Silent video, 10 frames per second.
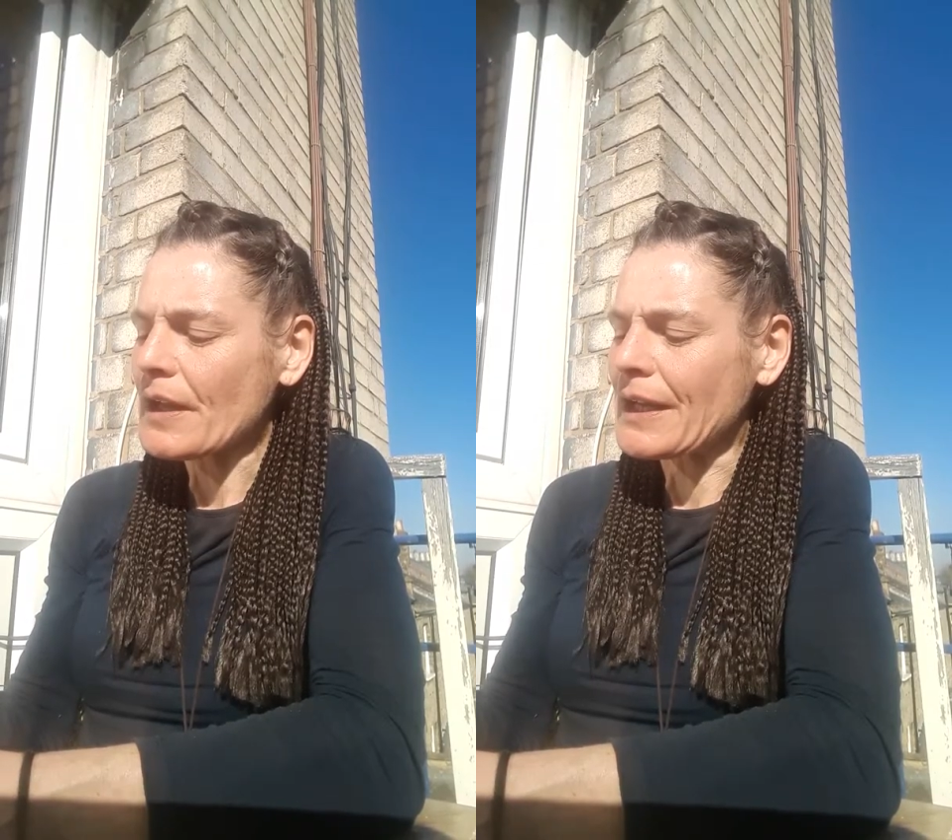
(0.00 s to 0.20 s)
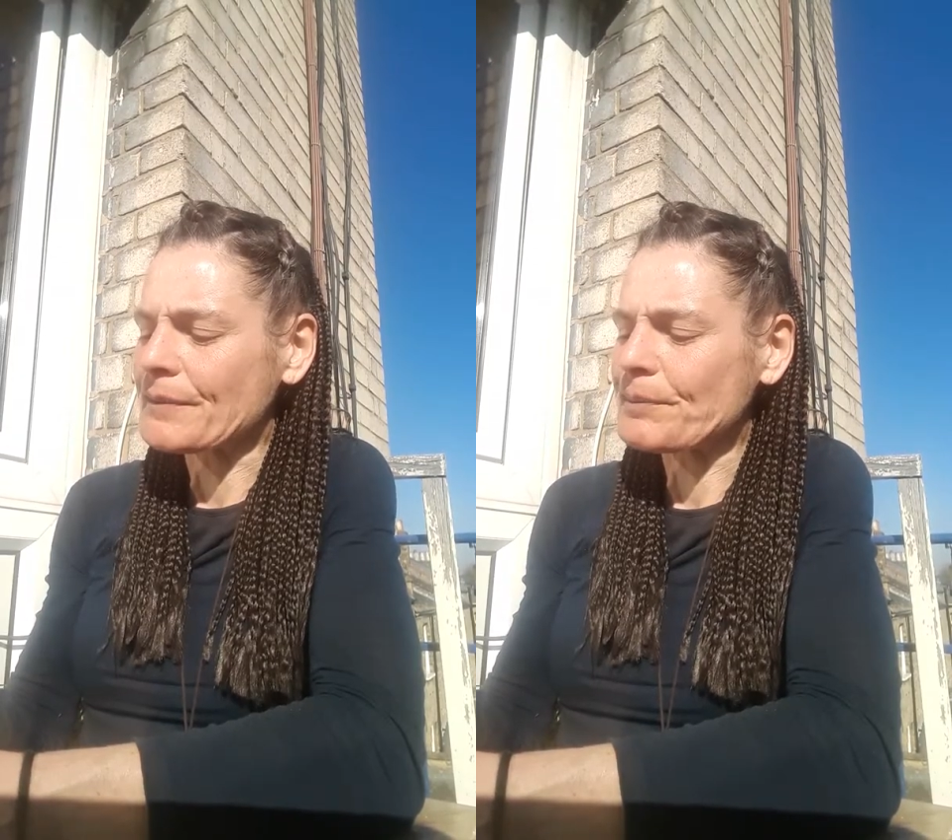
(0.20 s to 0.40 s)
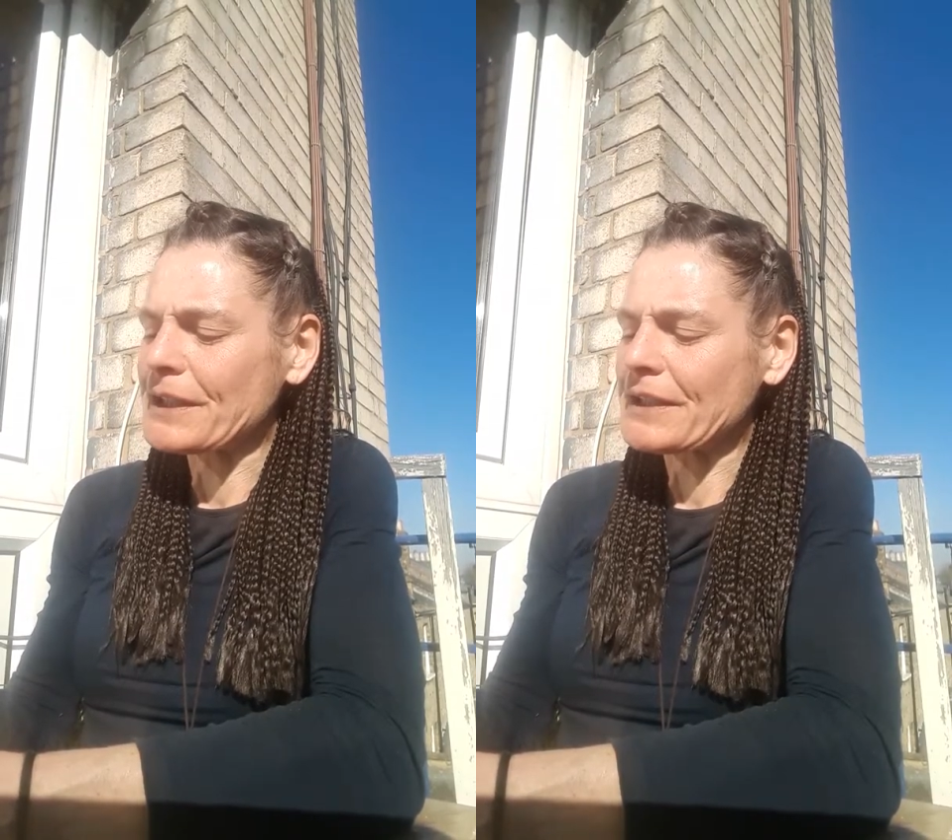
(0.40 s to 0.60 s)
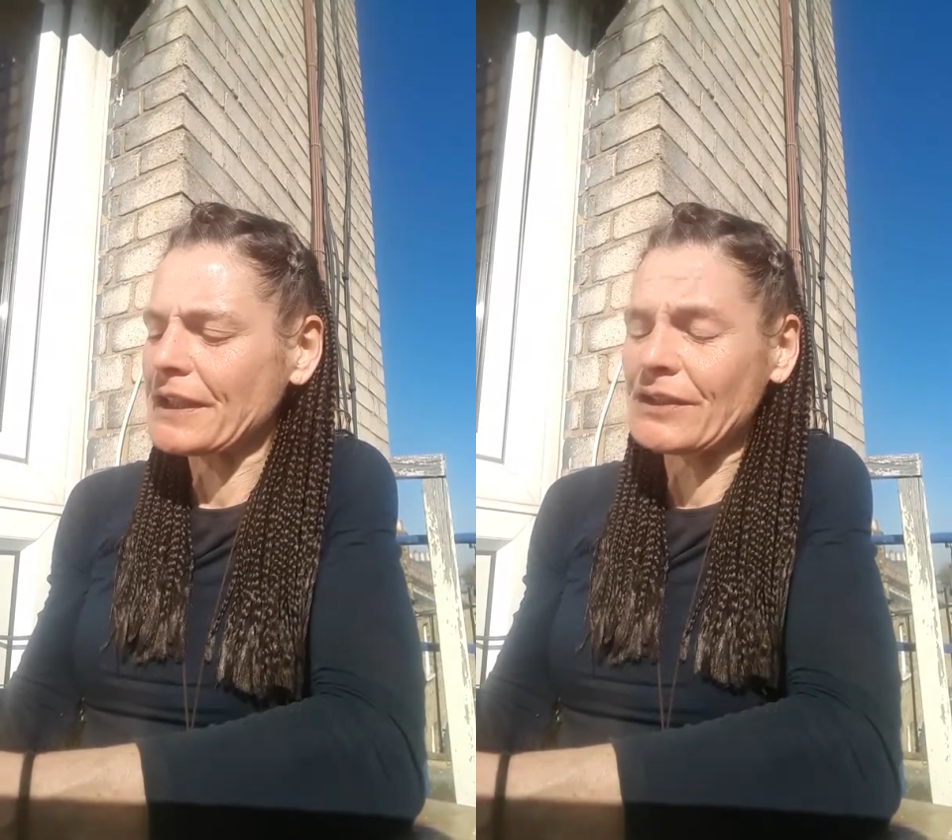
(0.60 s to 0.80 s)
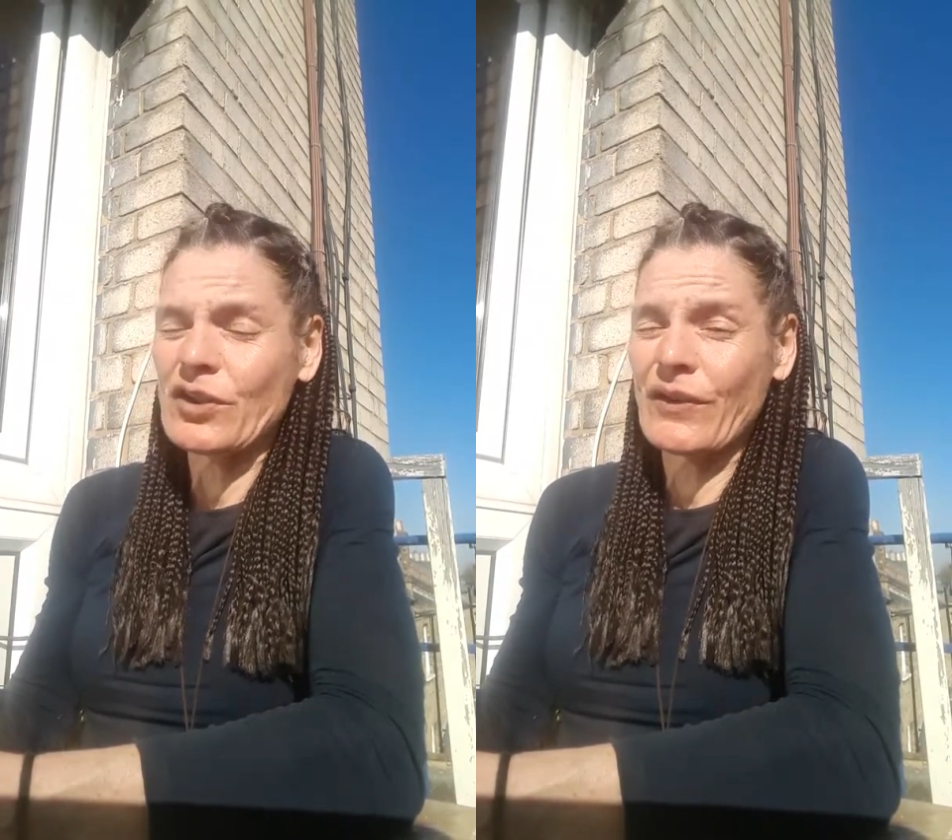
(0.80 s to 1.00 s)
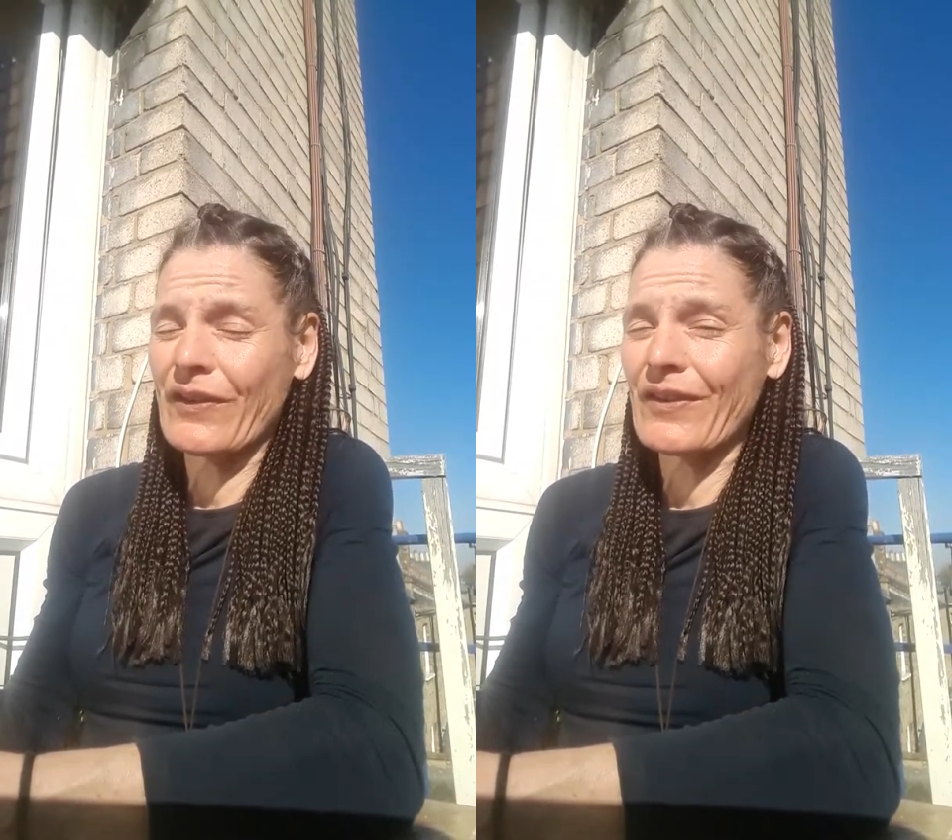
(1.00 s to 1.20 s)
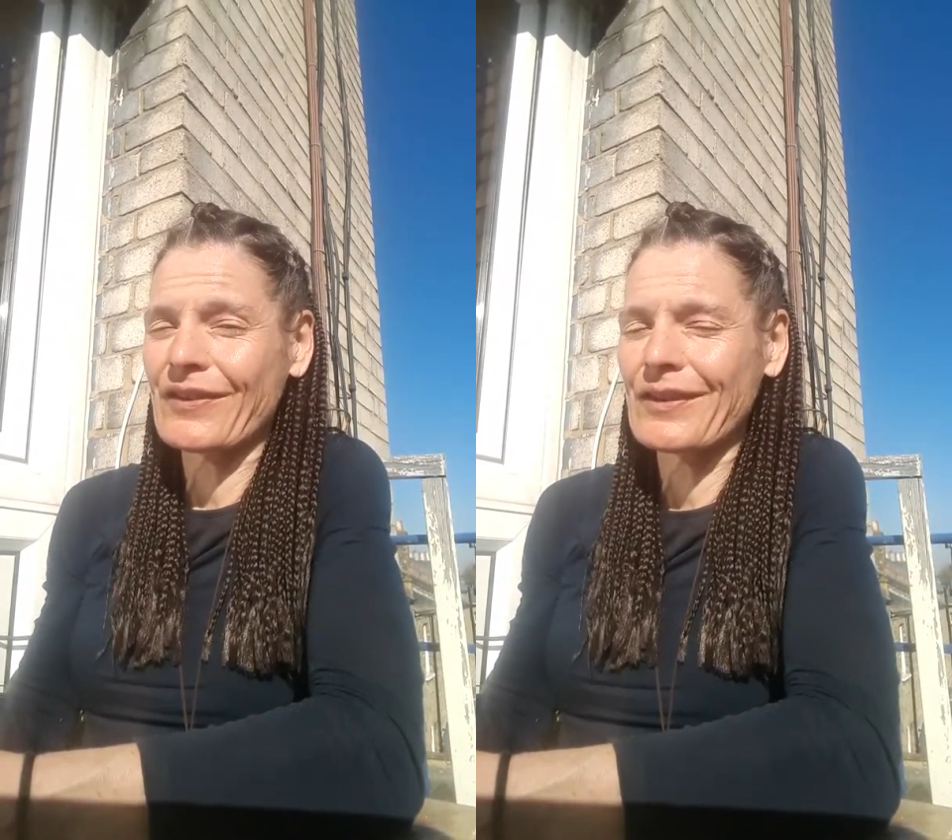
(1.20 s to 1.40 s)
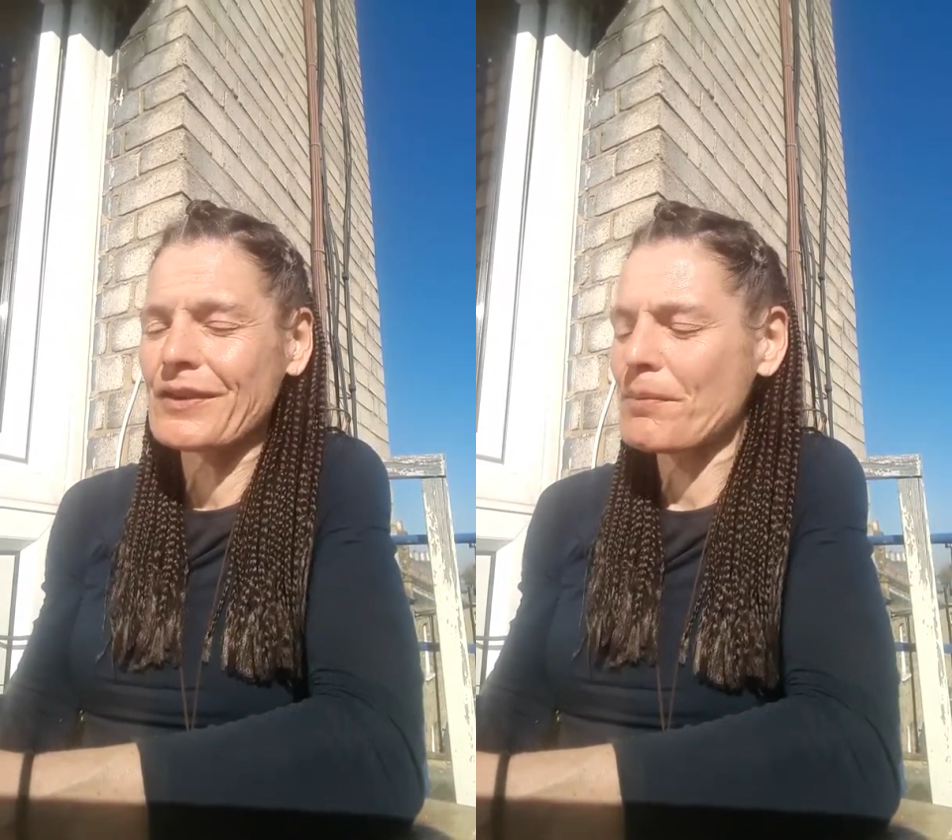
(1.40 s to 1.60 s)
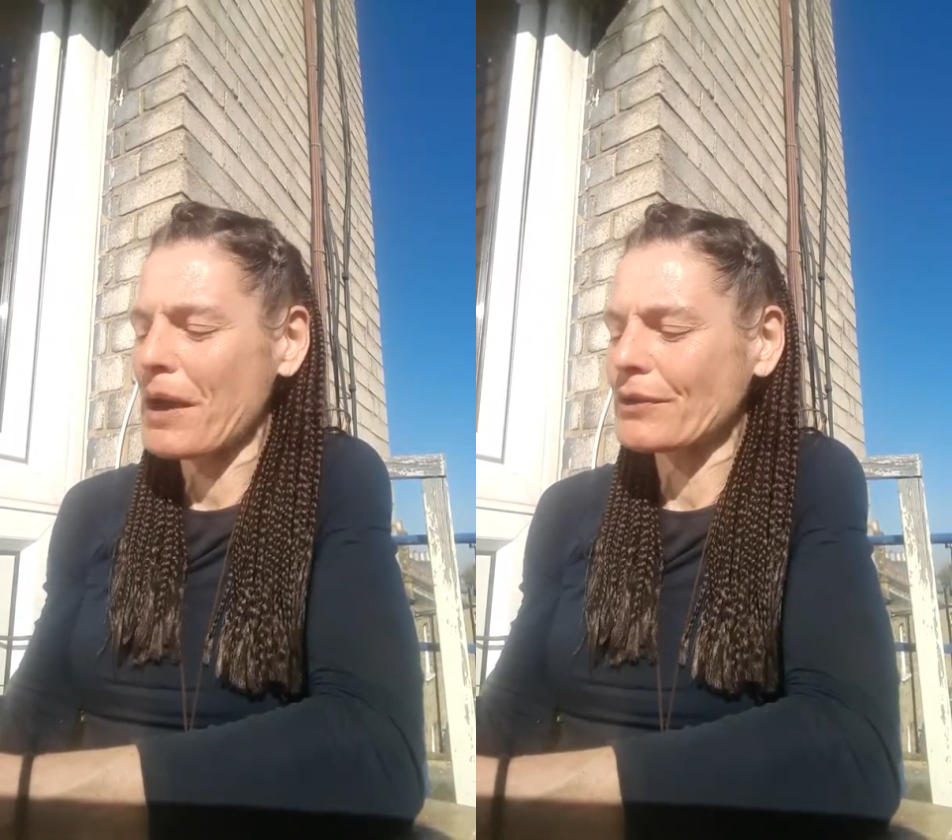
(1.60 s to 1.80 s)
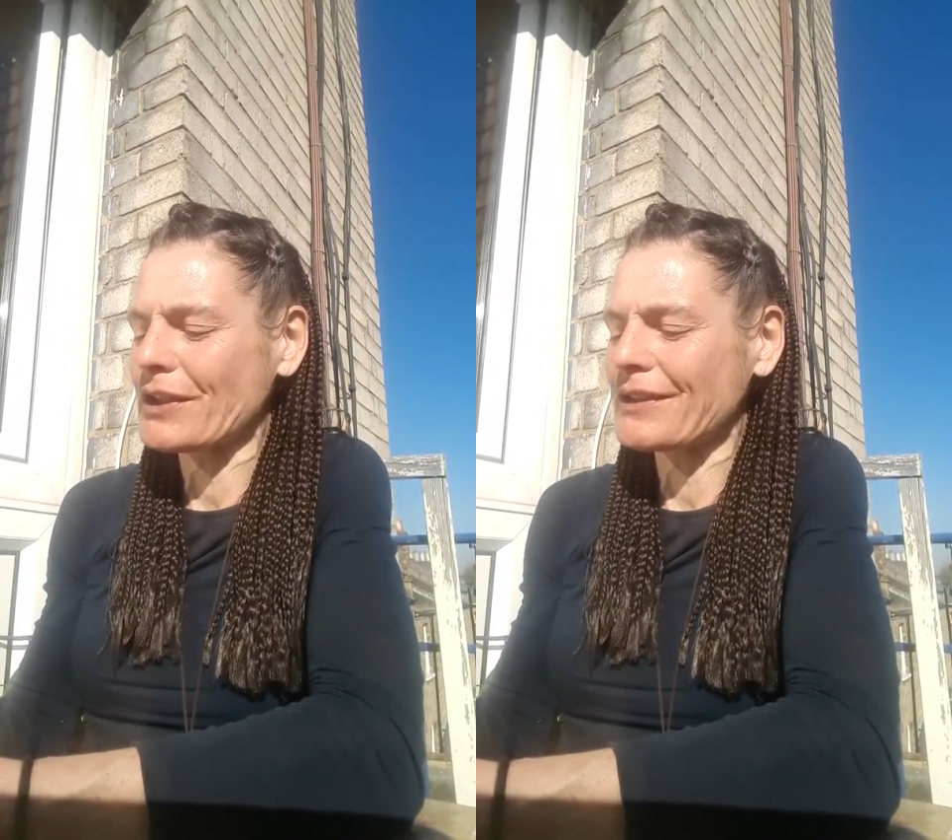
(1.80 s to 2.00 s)
and being inconsistent
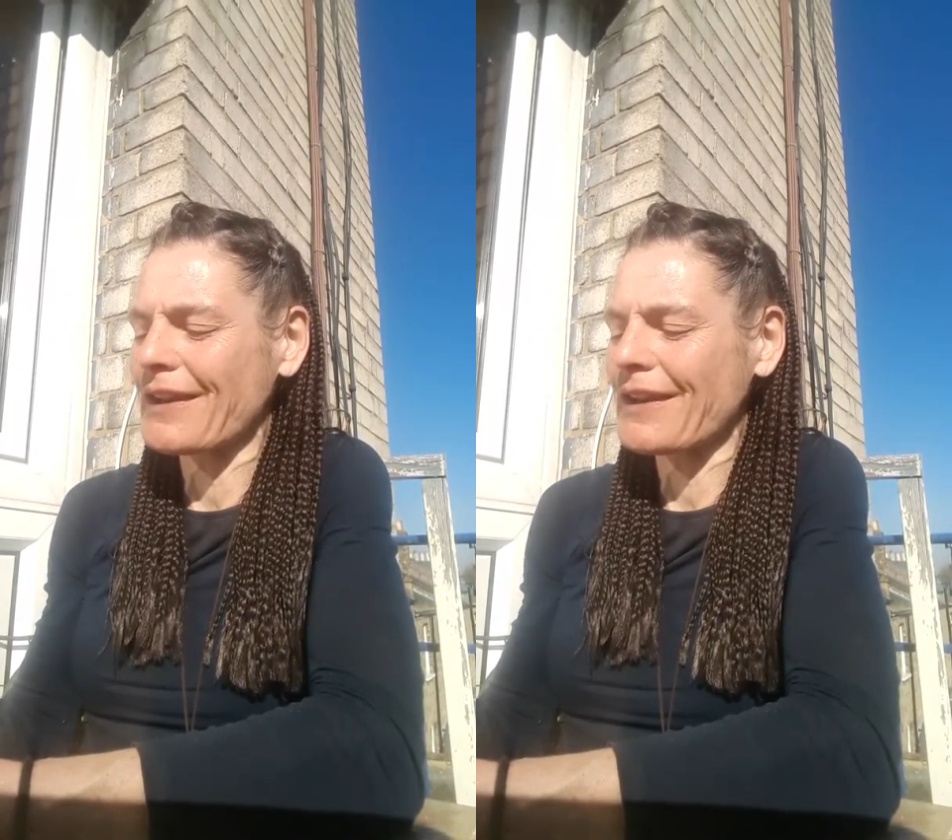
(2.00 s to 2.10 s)
about it.